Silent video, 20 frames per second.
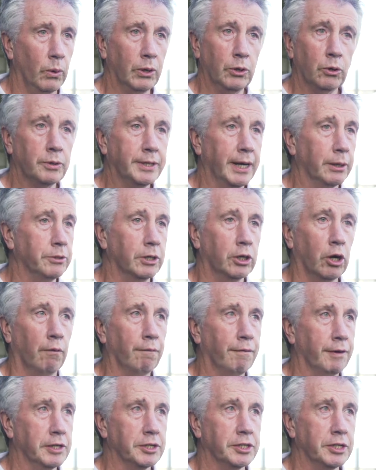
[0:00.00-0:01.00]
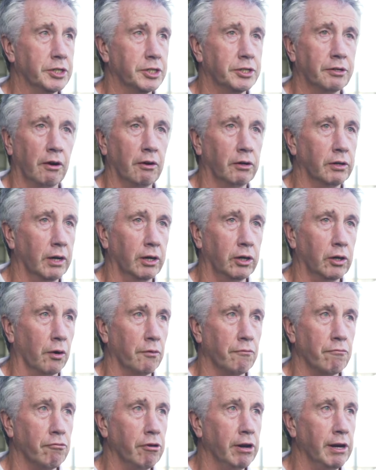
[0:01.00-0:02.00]
Well, no doubt her confidence has gone
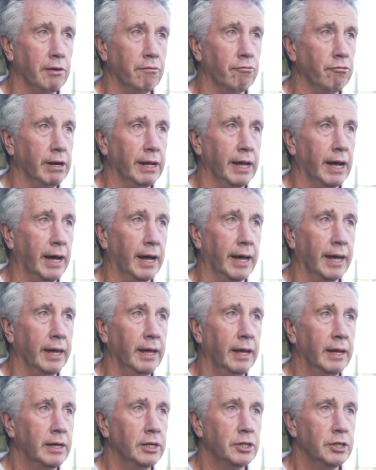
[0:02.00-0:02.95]
really, really high.